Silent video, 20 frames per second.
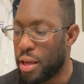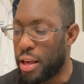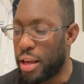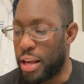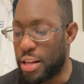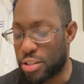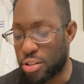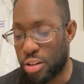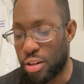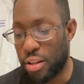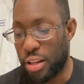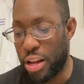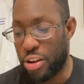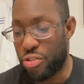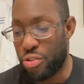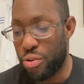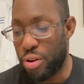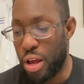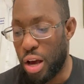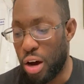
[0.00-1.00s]
It's going to
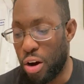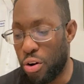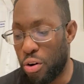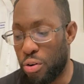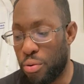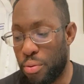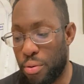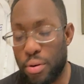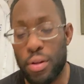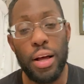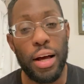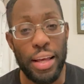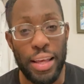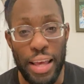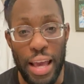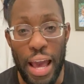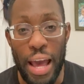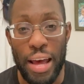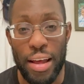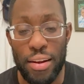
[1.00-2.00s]
let you know,
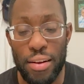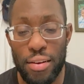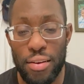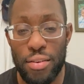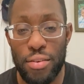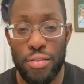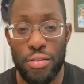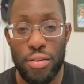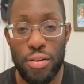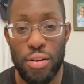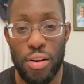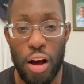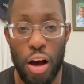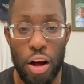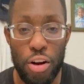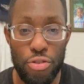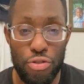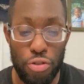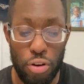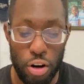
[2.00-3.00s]
again,
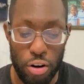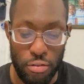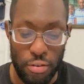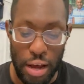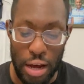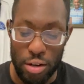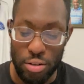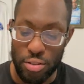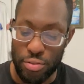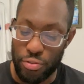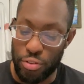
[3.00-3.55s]
non-truck routes.